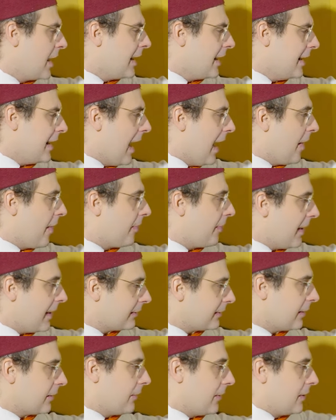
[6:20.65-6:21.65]
yeah,
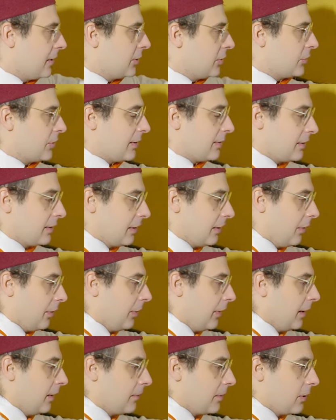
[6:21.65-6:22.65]
that's a very interesting
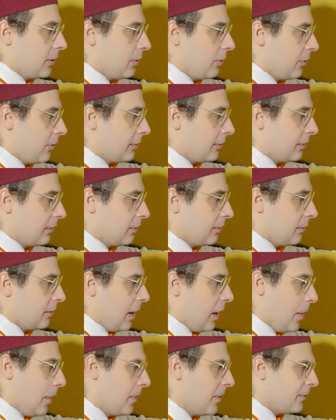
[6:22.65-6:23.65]
thing, because
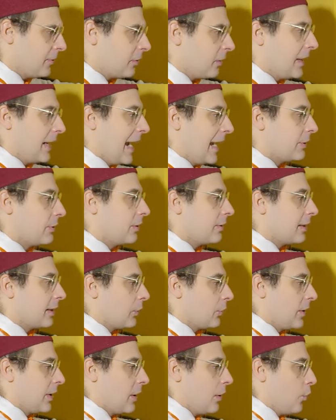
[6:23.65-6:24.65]
personally I don't
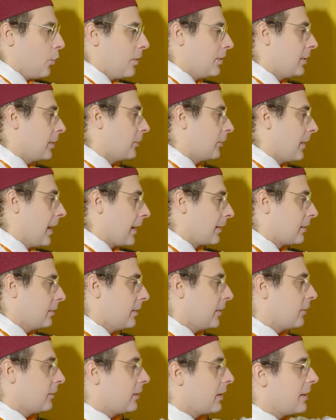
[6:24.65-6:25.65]
agree with this fact,
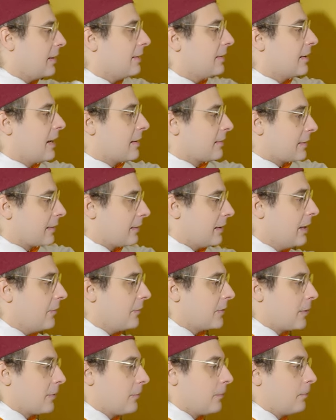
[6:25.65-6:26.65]
because he says that
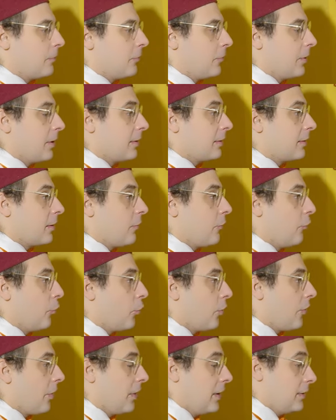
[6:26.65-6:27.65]
if the first
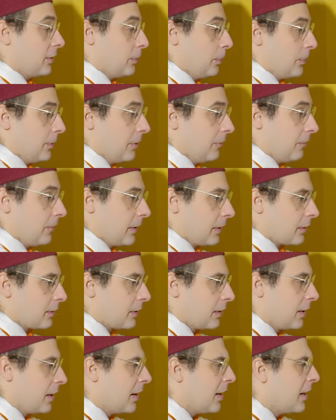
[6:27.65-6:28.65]
fourth is perfect,
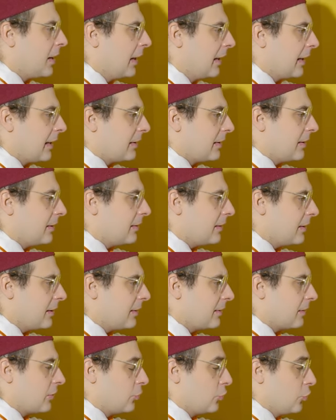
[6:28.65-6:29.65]
the
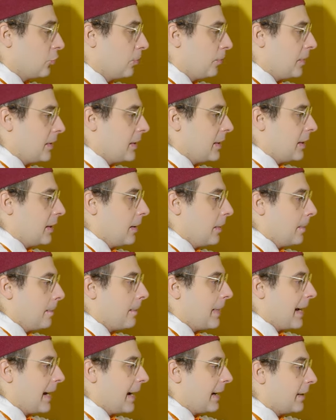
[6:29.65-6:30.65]
sixth should be
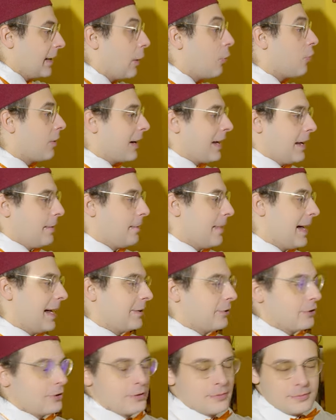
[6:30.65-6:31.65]

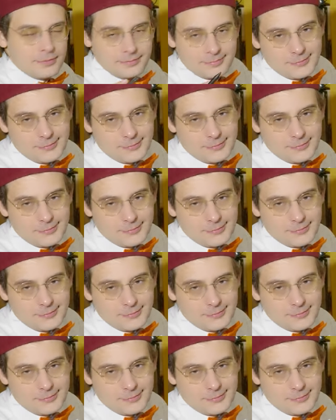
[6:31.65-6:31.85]
minor.